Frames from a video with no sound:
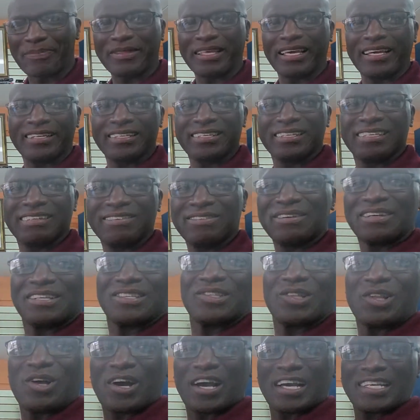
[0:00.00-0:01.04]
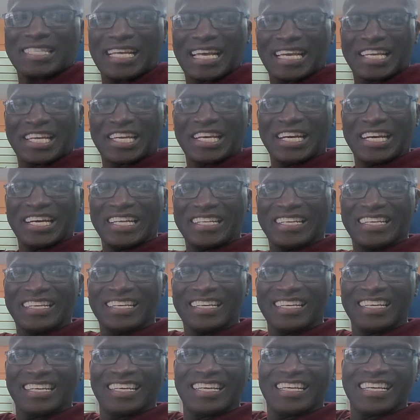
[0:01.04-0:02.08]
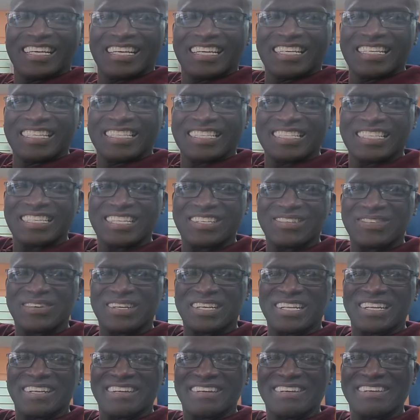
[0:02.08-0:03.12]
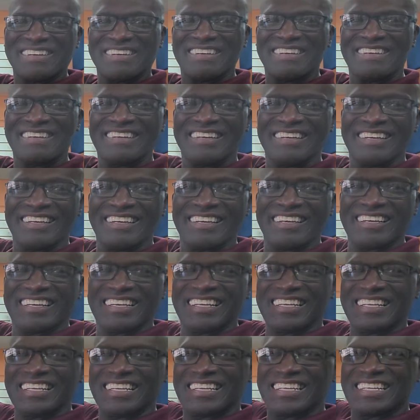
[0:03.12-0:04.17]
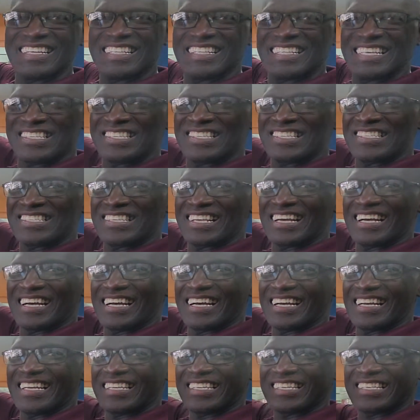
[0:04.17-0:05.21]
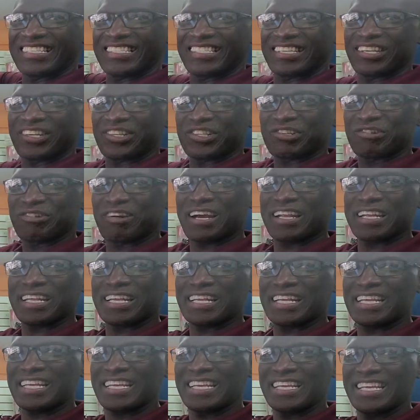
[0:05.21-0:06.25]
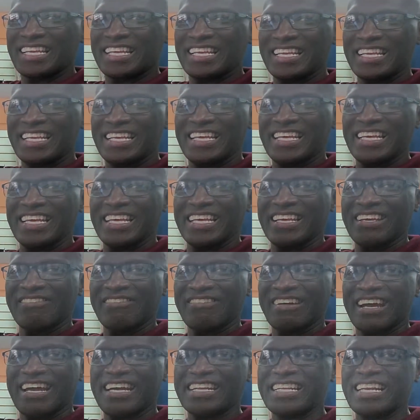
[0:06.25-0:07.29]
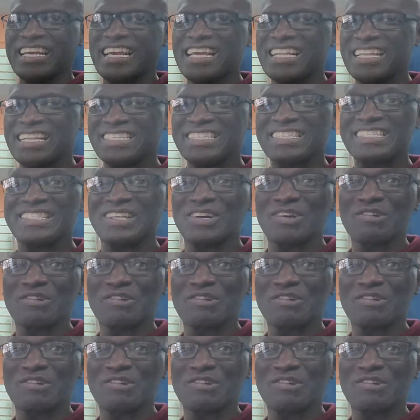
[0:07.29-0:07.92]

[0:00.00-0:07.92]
it as long as I could. See this one here? This is a Cinetronic, right? And it still